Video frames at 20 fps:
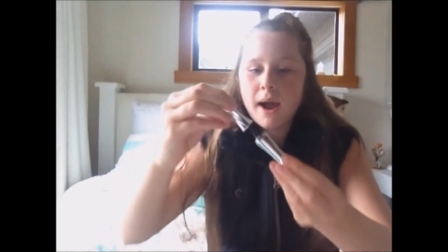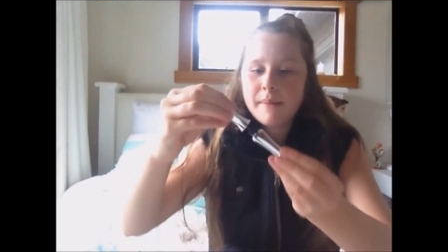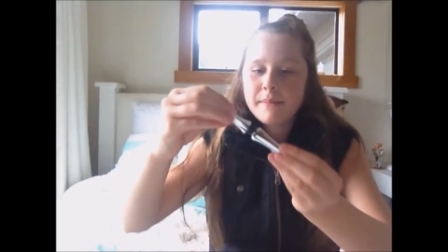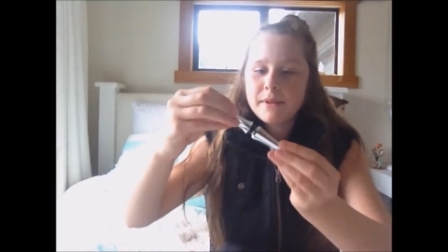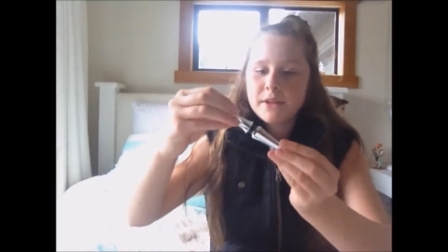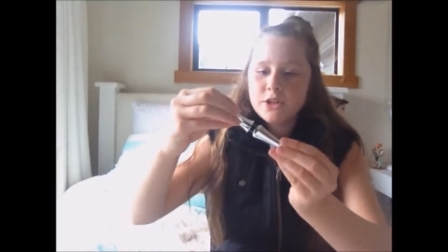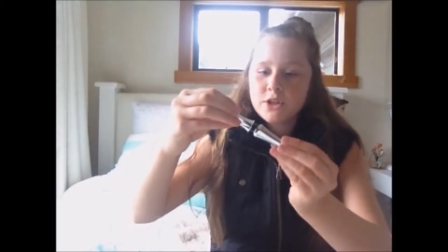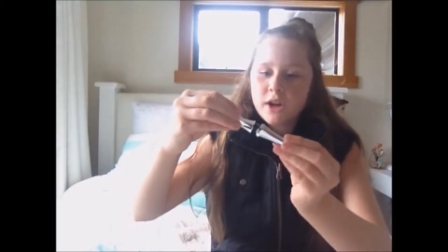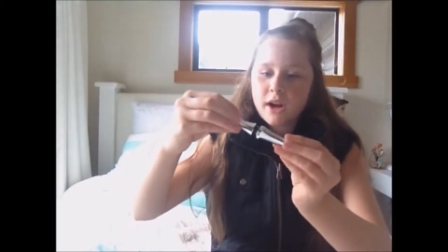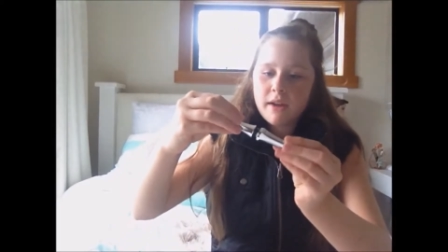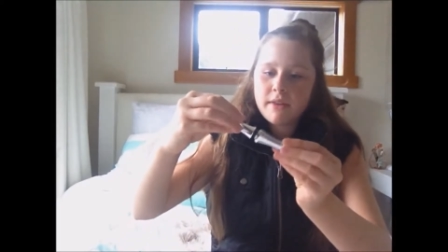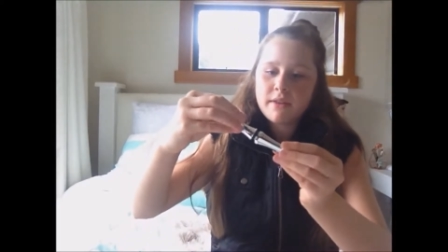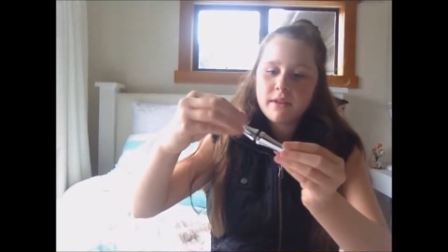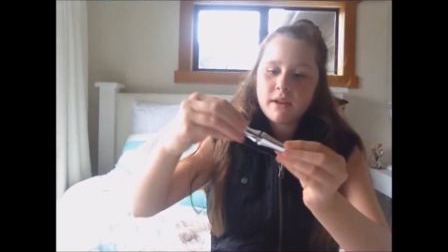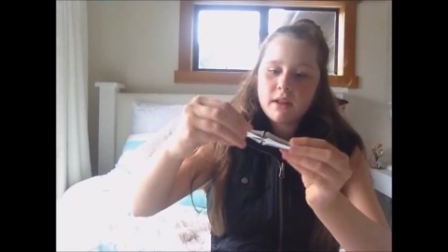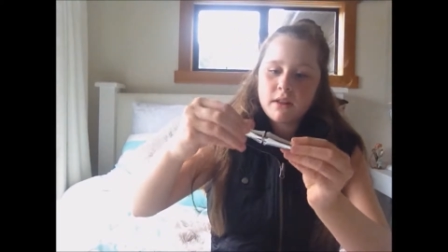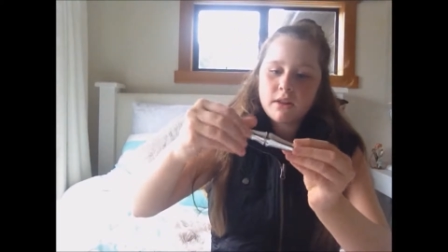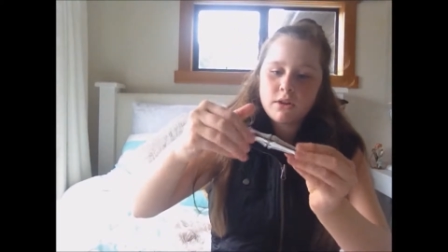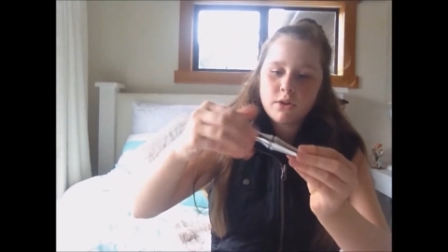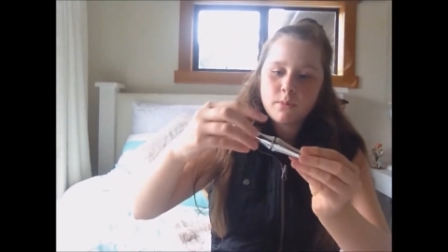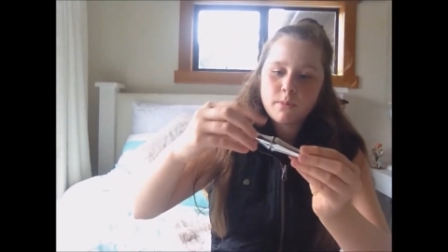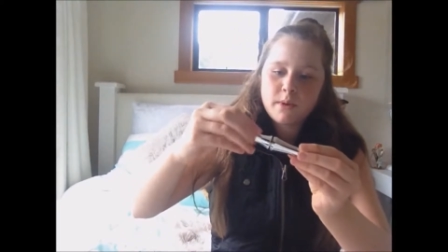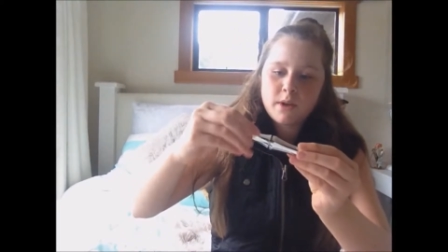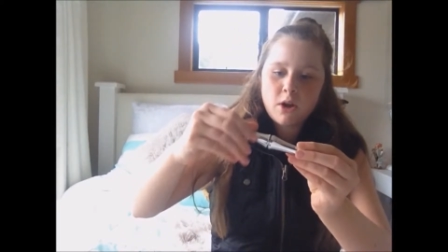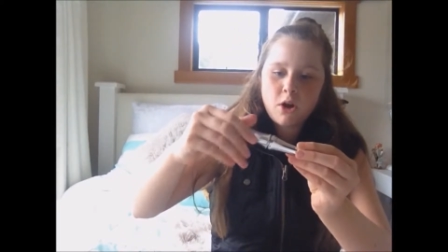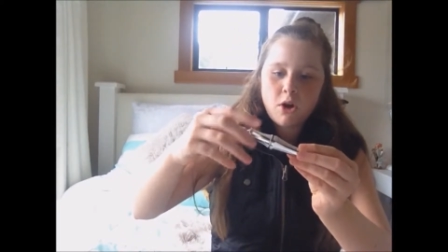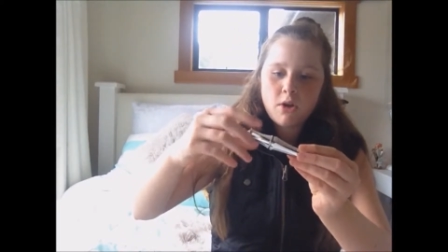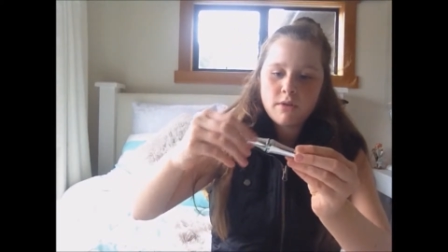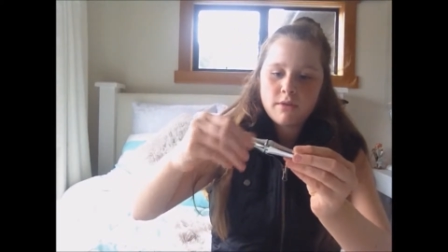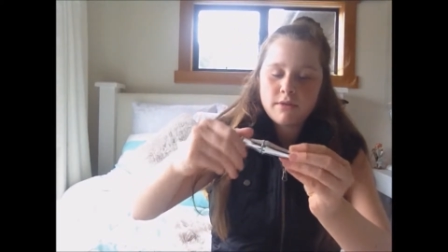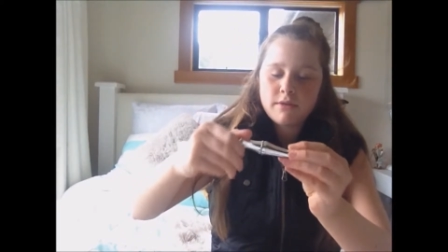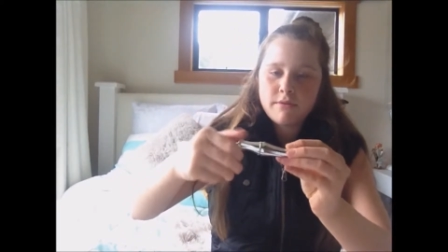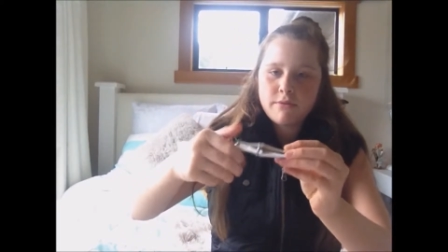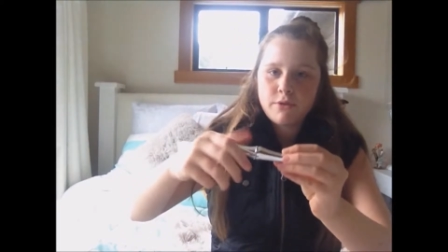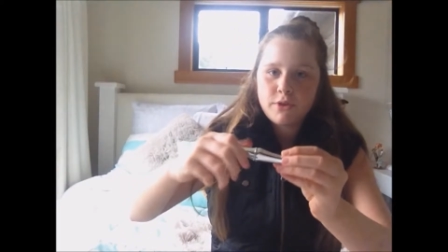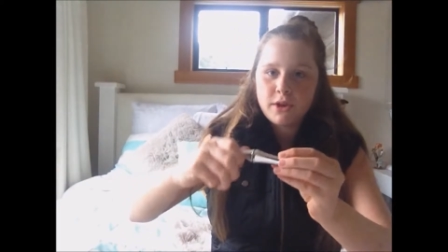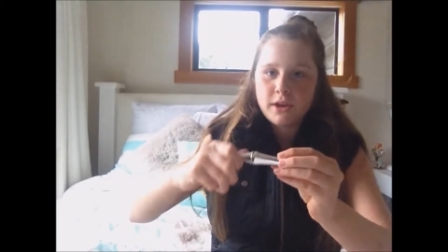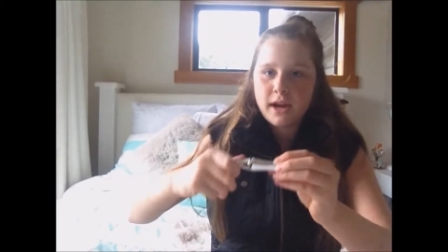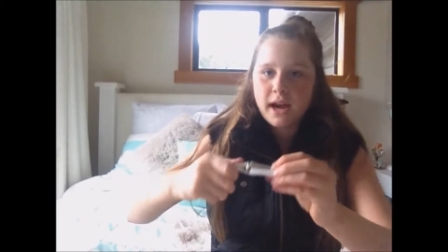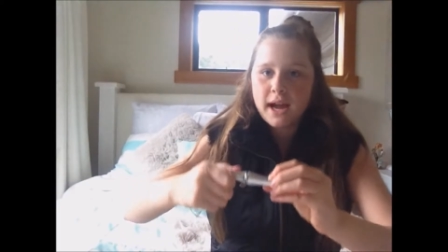I'm going to try a little bit on for you